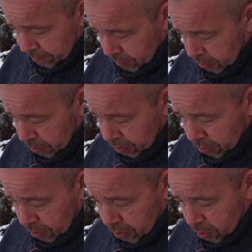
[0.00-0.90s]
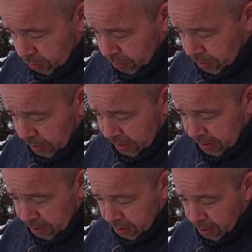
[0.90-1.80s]
Return to home, it's
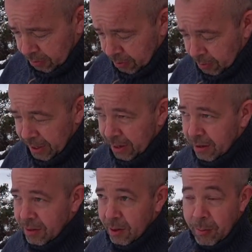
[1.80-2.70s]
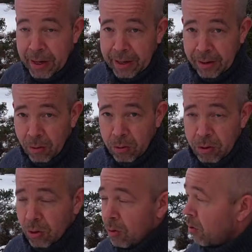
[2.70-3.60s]
set to 100 meters depending
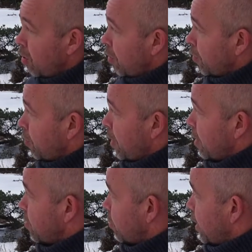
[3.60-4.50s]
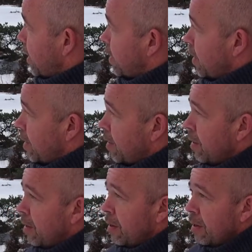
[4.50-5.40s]
also of the place or location.
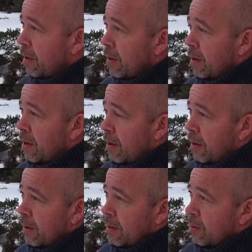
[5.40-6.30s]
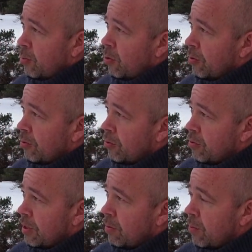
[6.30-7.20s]
It's important to
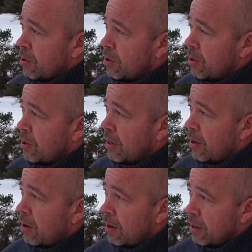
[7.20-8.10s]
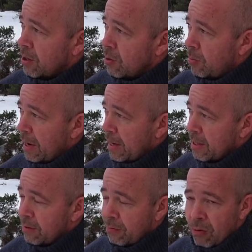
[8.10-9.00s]
see what's the highest
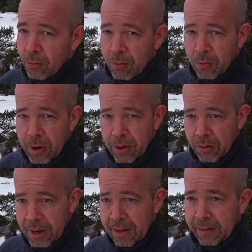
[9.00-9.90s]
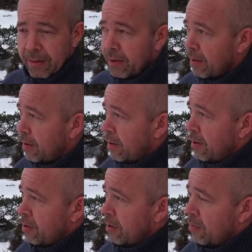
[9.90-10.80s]
place from where you're at.
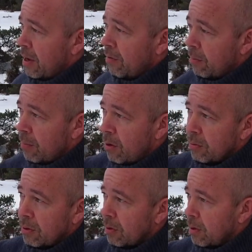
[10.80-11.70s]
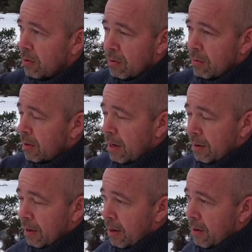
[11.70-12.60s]
So if you have a mountain or
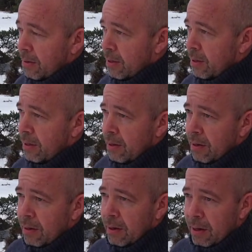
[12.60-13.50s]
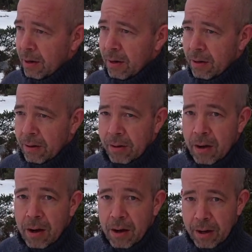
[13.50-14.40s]
anything else that are
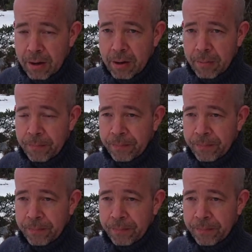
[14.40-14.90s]
higher,